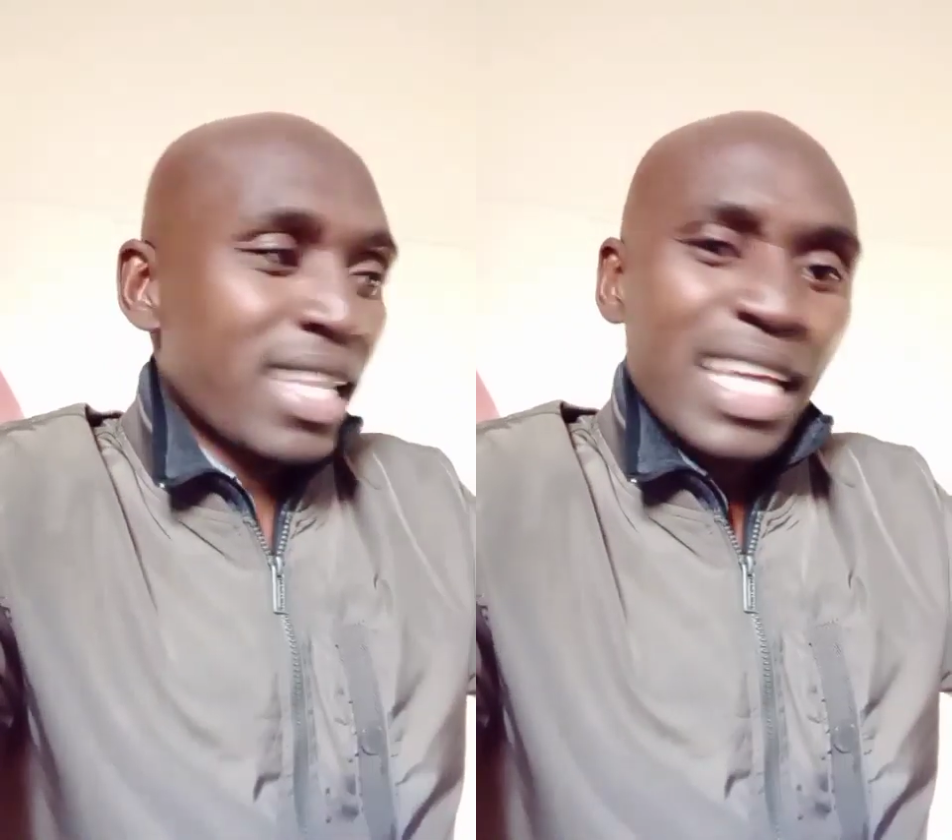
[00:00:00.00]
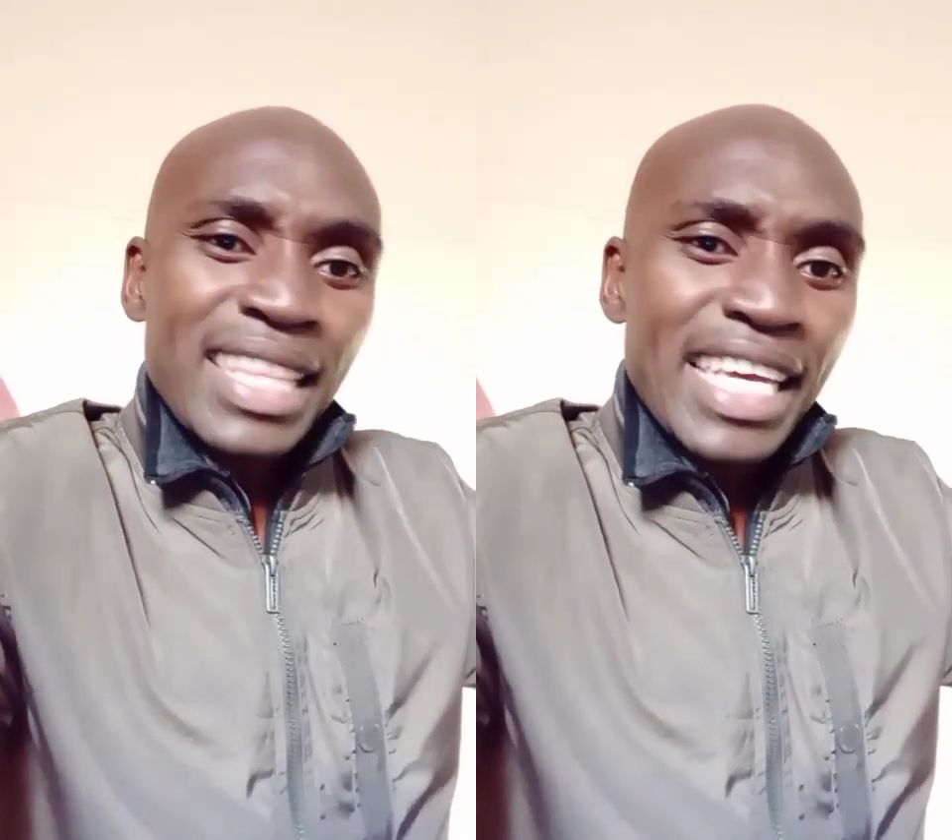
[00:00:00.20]

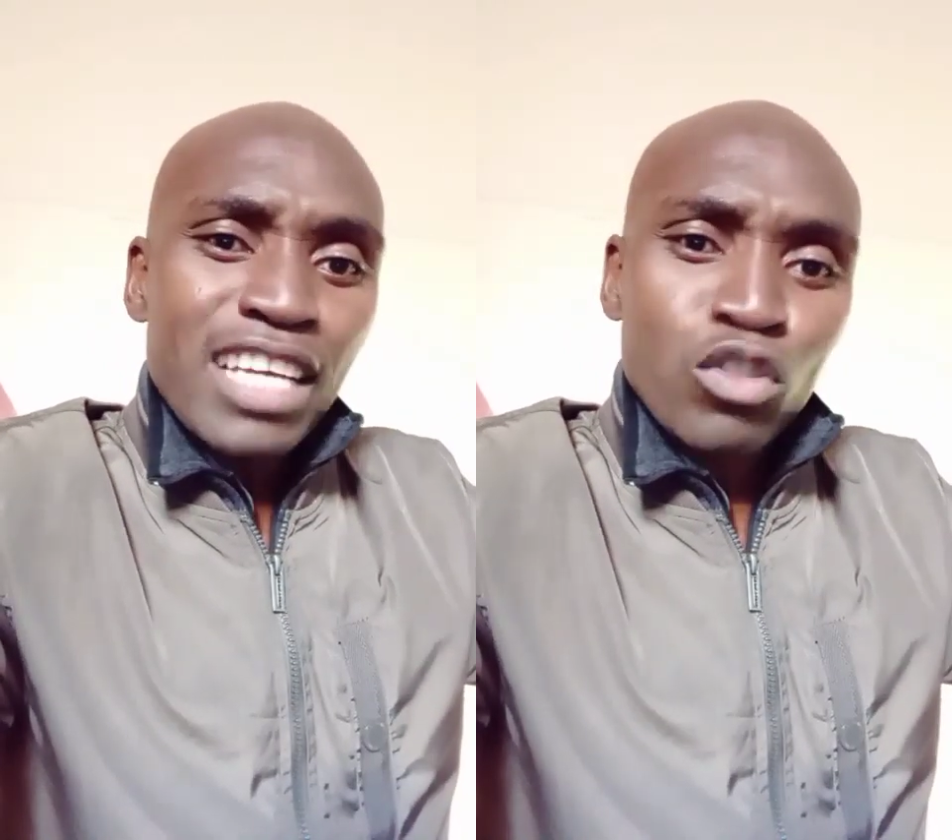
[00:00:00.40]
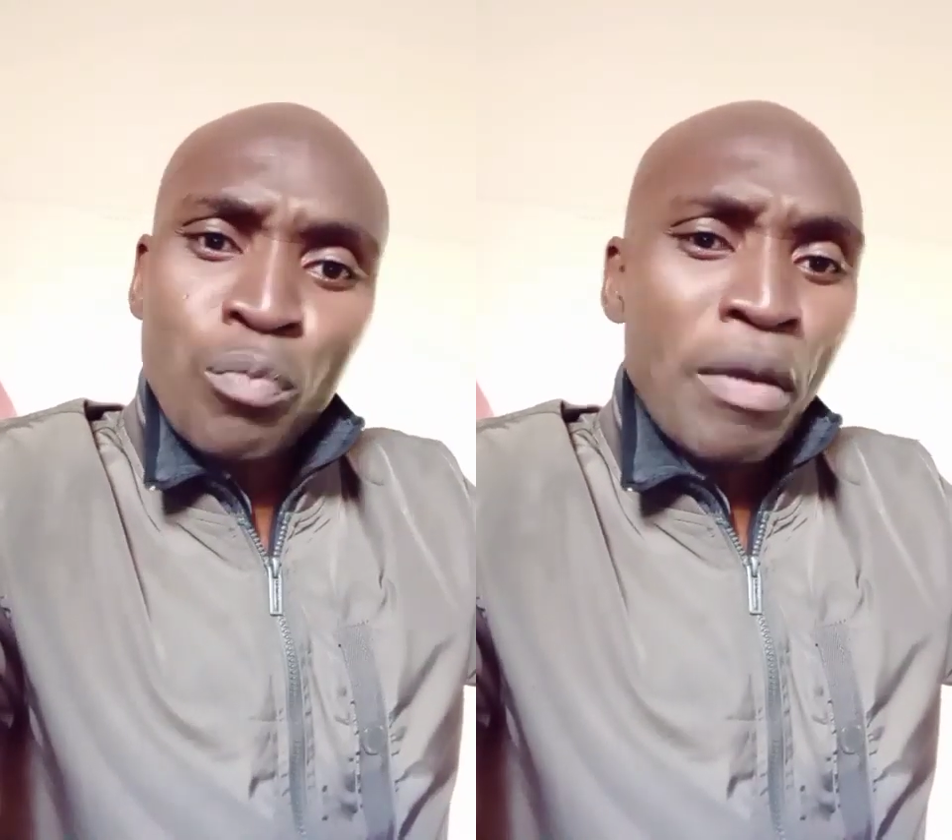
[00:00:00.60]
the thing
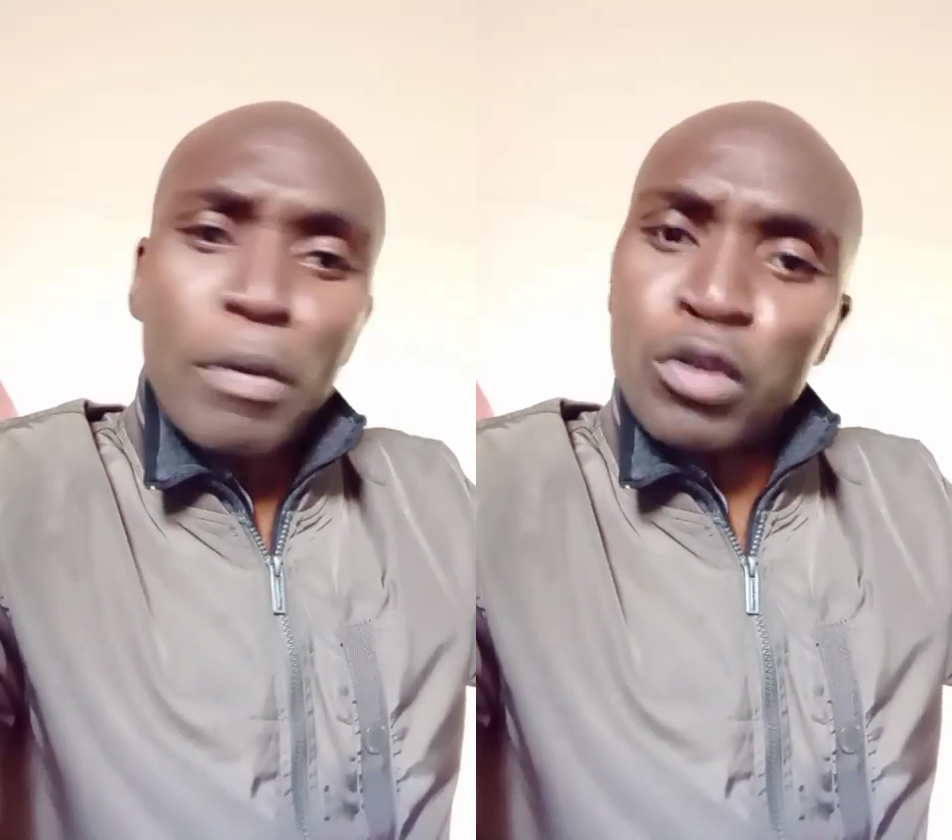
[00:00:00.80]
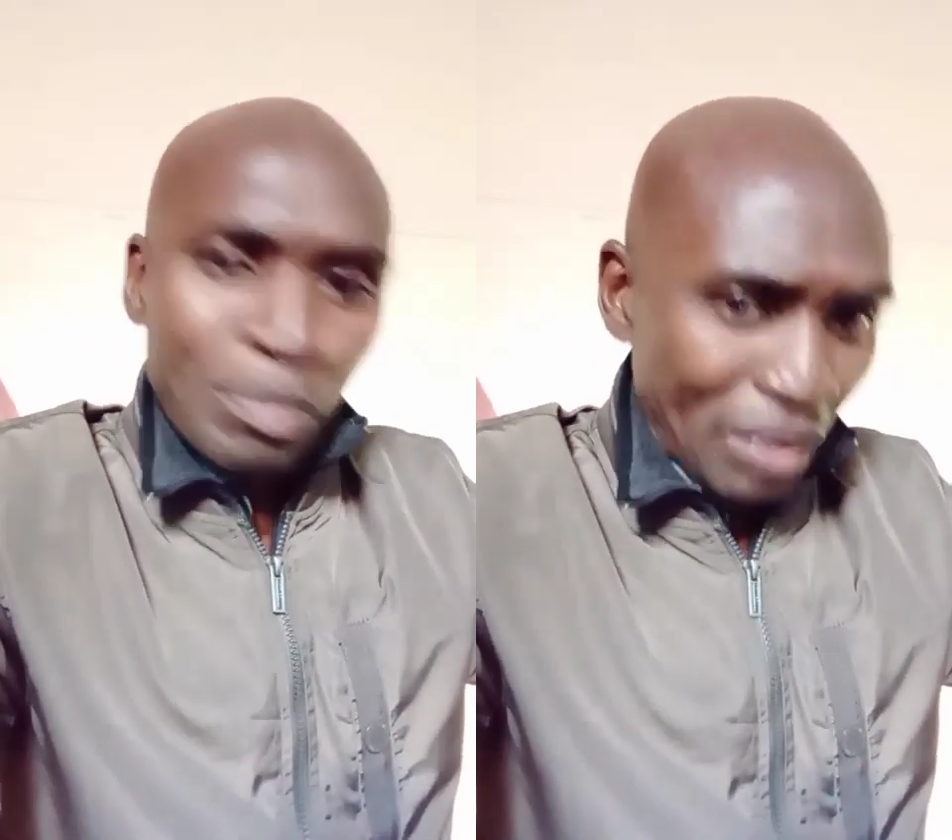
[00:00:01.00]
is, you
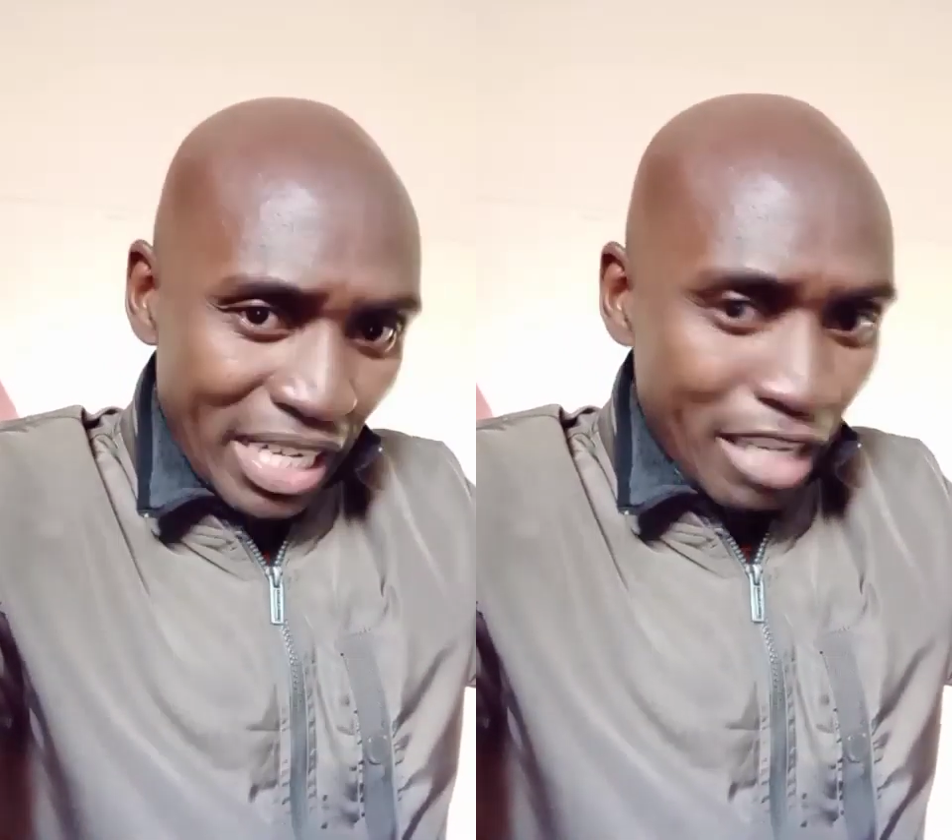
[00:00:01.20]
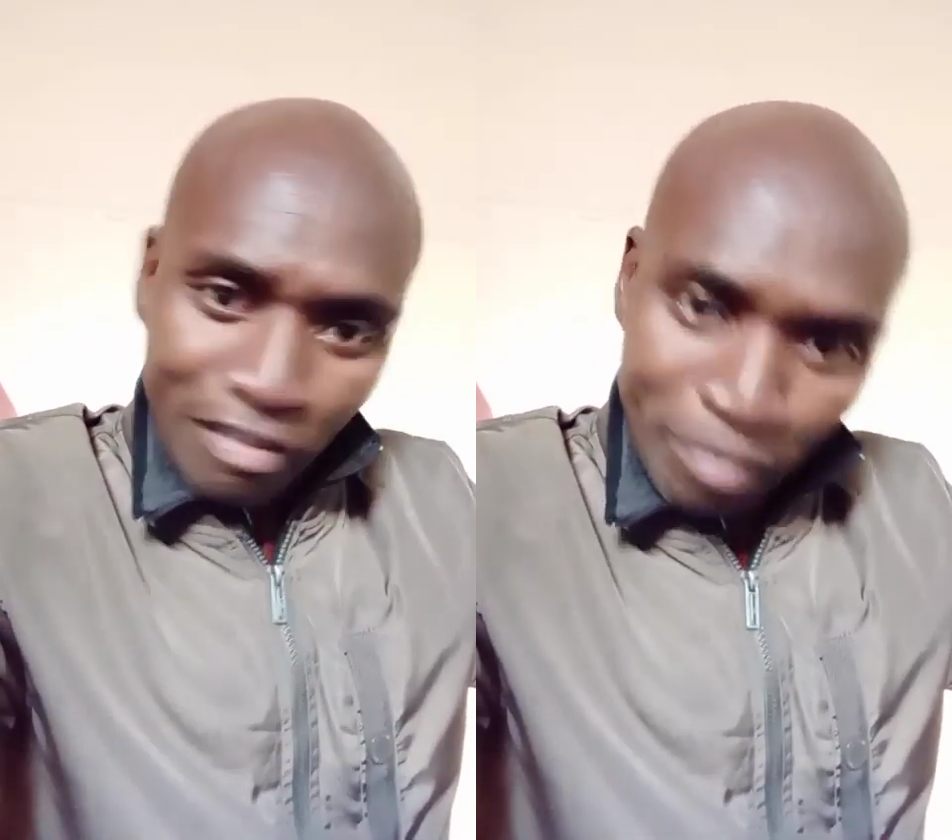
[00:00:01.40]
people don't
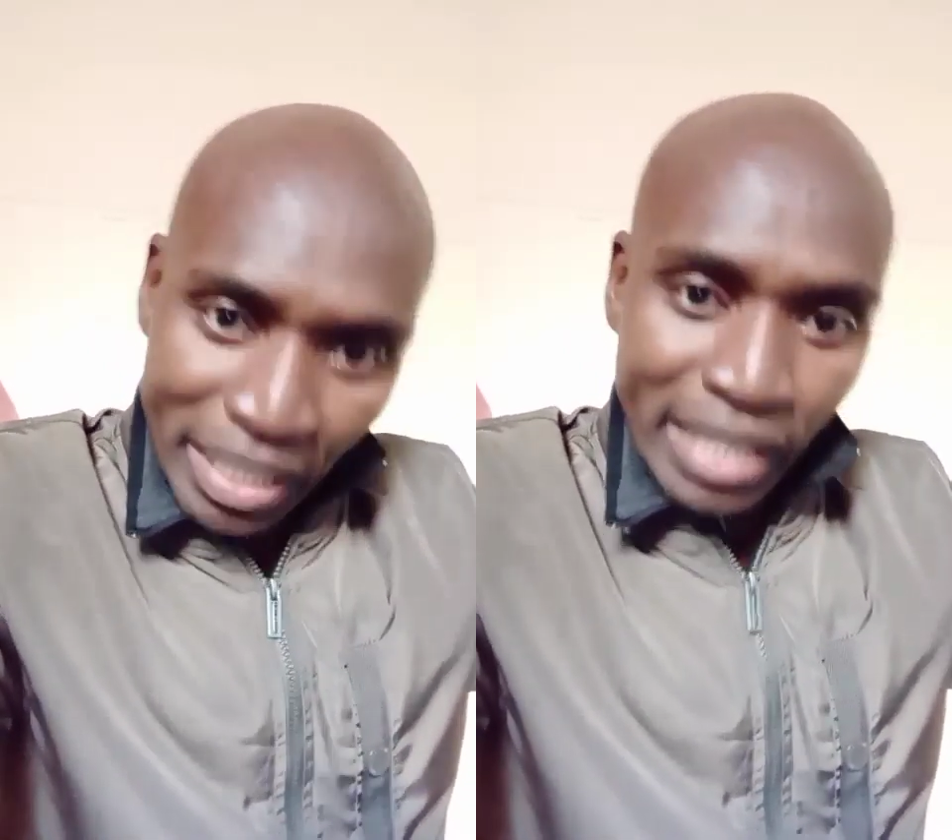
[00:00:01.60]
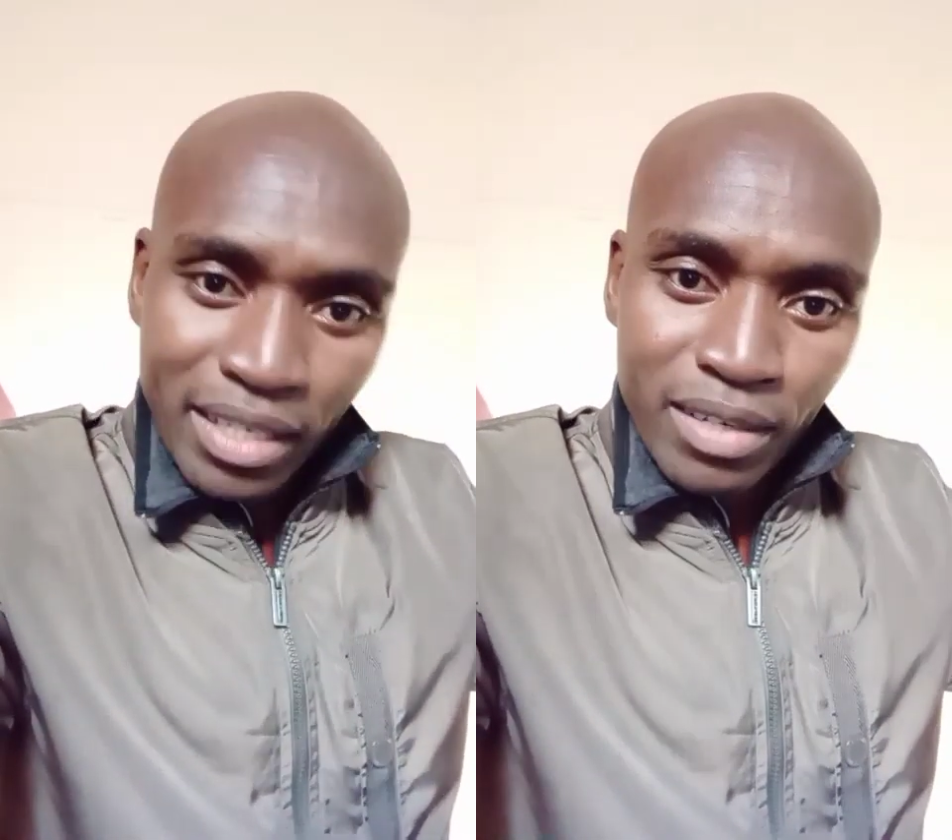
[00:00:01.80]
believe me.